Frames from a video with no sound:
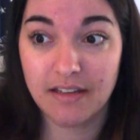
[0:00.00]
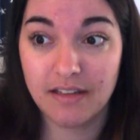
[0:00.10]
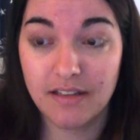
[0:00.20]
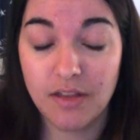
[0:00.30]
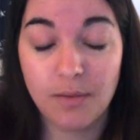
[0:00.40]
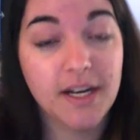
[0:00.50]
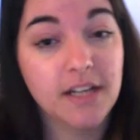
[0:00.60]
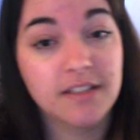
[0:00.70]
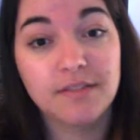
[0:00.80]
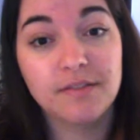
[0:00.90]
either my
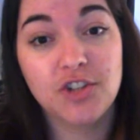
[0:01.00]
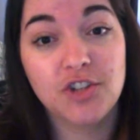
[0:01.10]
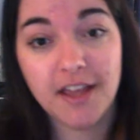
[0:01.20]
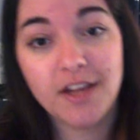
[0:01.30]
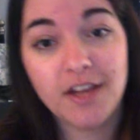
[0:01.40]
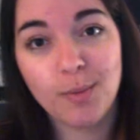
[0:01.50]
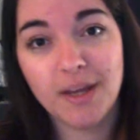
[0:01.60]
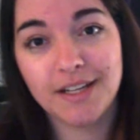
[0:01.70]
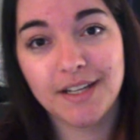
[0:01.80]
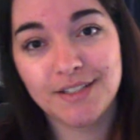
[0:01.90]
next check-in or my
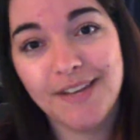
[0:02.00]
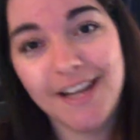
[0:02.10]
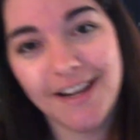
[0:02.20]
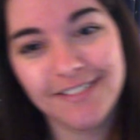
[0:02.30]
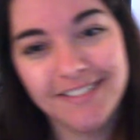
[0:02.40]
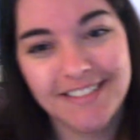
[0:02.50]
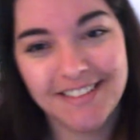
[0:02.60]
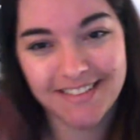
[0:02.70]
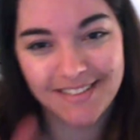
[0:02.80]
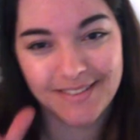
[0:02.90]
next video.
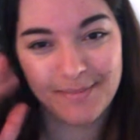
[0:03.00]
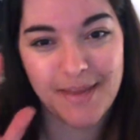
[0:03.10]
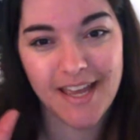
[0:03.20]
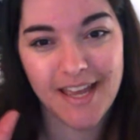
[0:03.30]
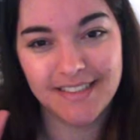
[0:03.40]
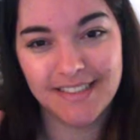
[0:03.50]
Bye guys.